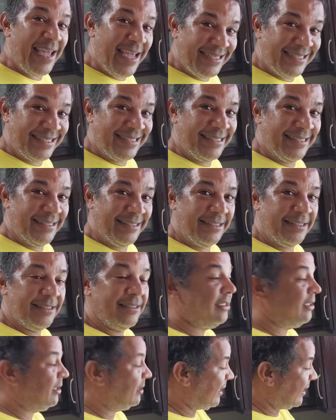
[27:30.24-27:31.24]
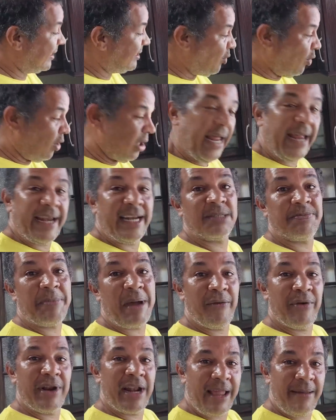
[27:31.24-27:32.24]
years, that's all I just
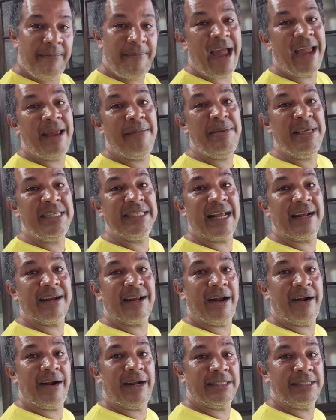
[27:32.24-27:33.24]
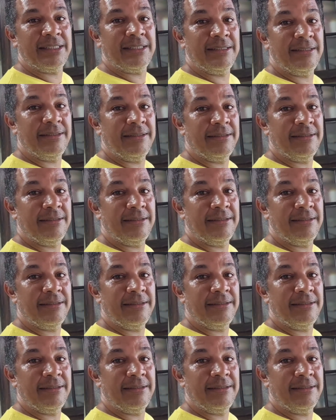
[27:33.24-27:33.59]
buy when I buy peas and carrots.